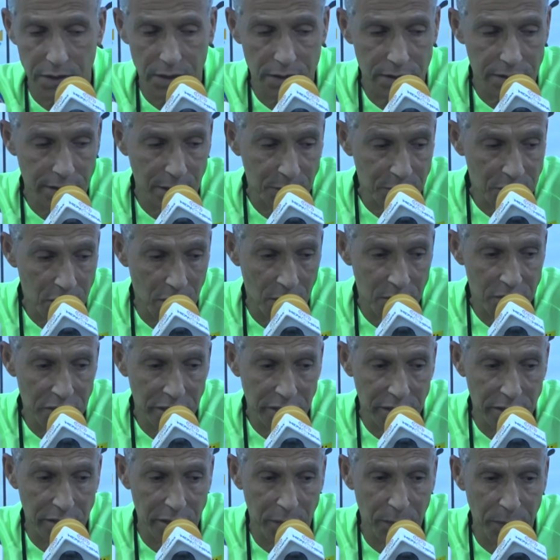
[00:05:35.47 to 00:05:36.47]
Sometimes
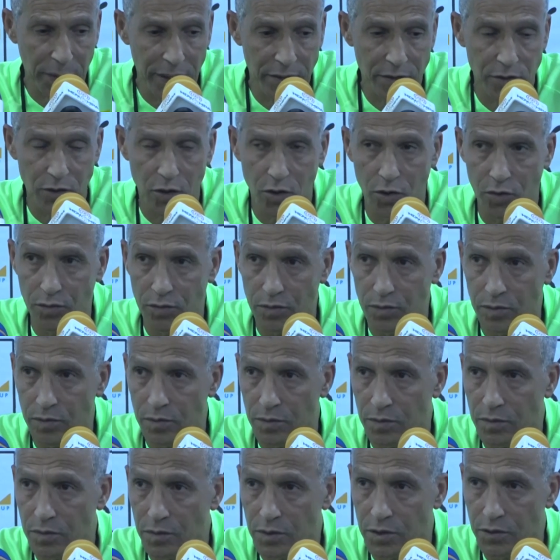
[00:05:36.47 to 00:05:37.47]
it can depend on
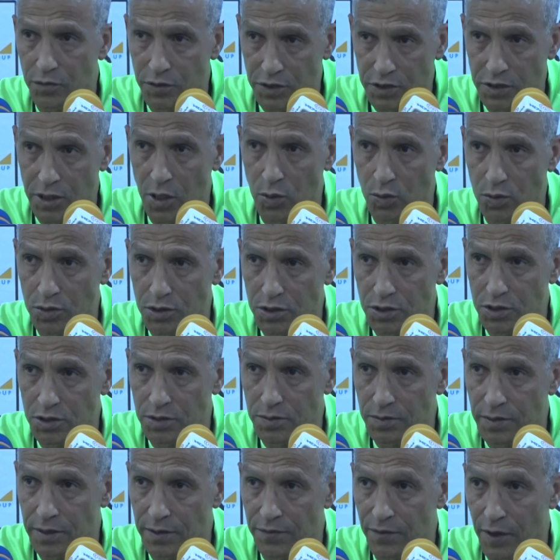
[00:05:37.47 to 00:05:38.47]
the
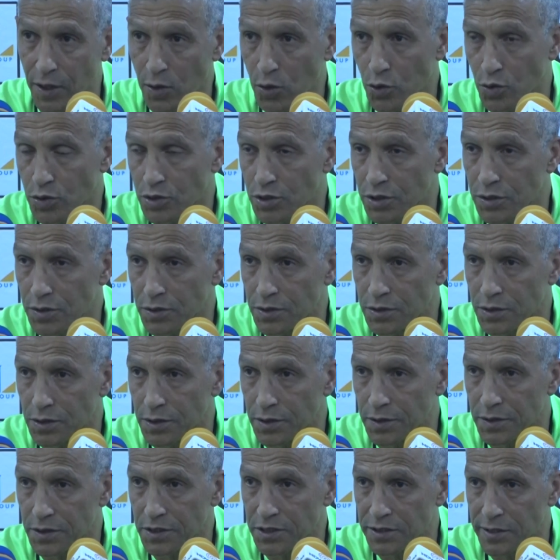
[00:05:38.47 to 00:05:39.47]
results. If I looked at
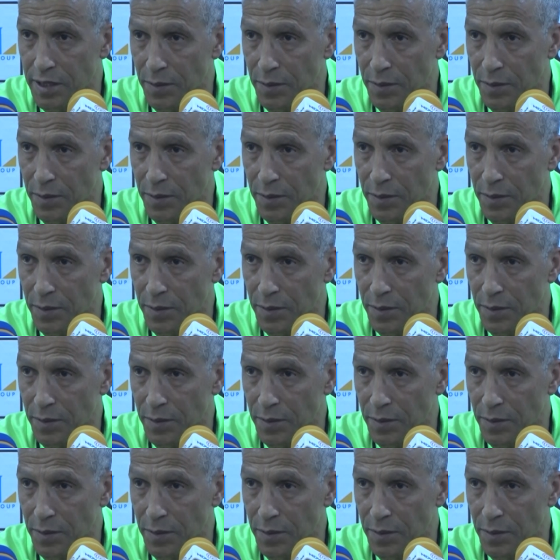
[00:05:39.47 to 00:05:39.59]
the